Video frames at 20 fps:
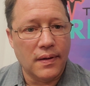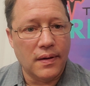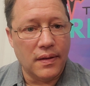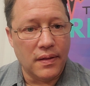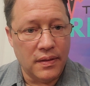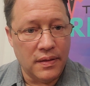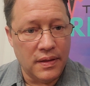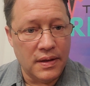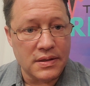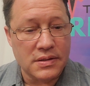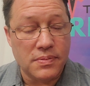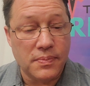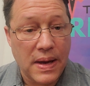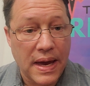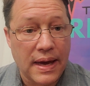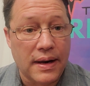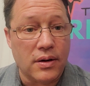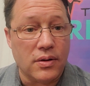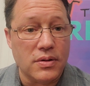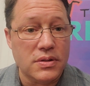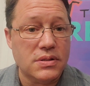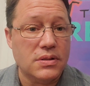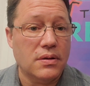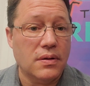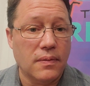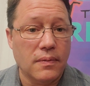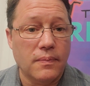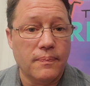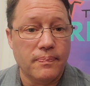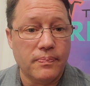This matters
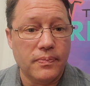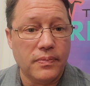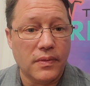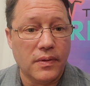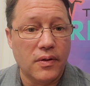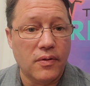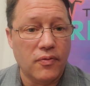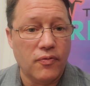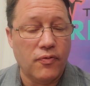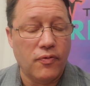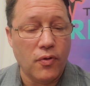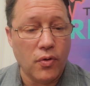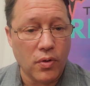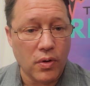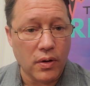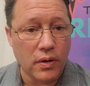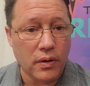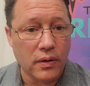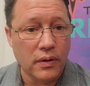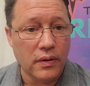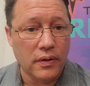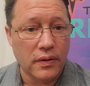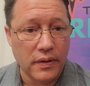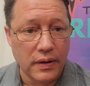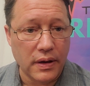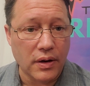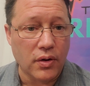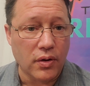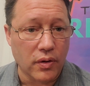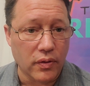for
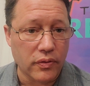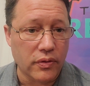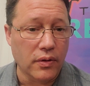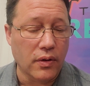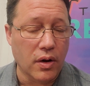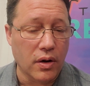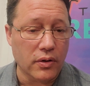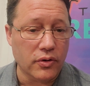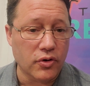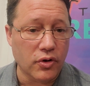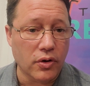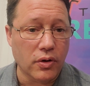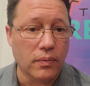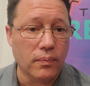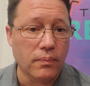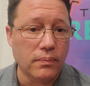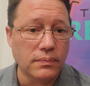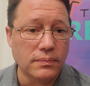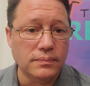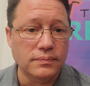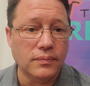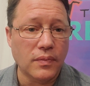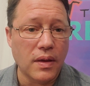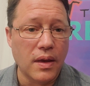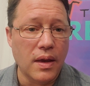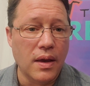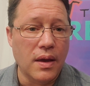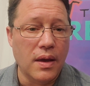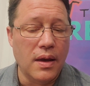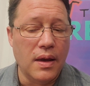the Earth long term.
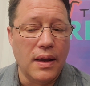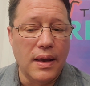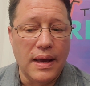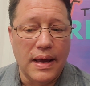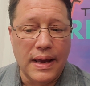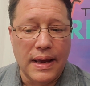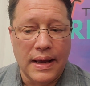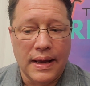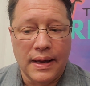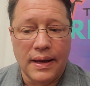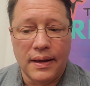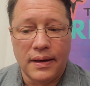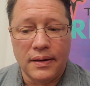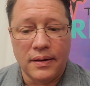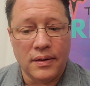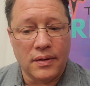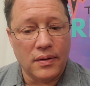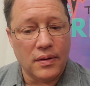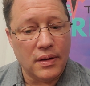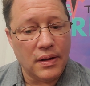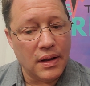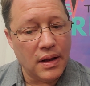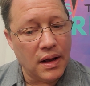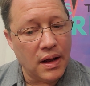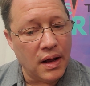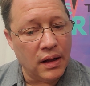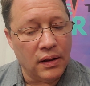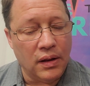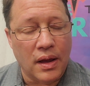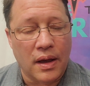And
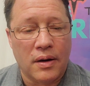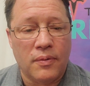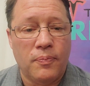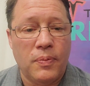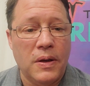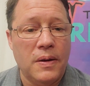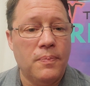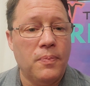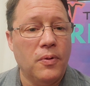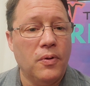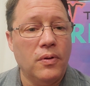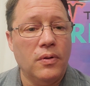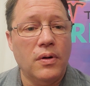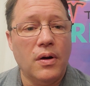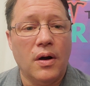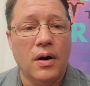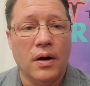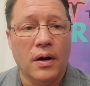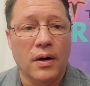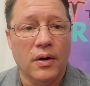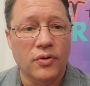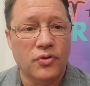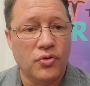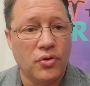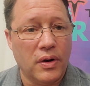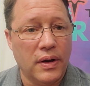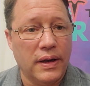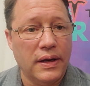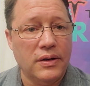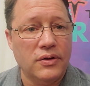a lot of people are
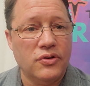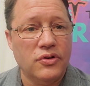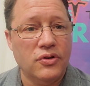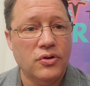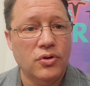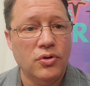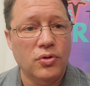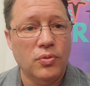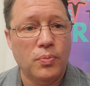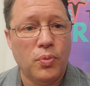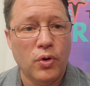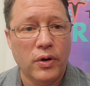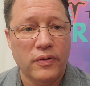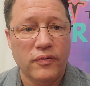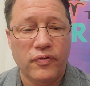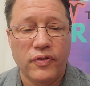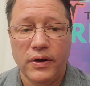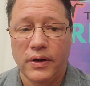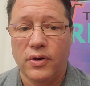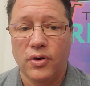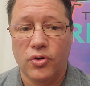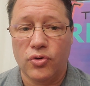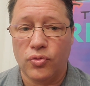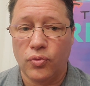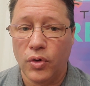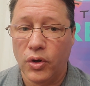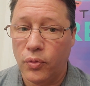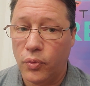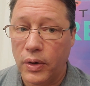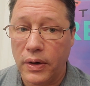trying to point fingers
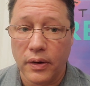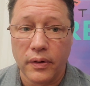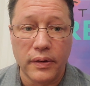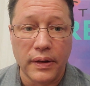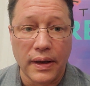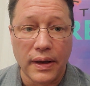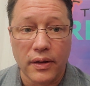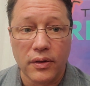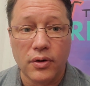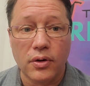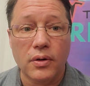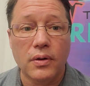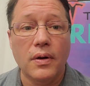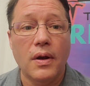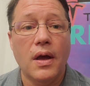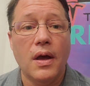one way or the other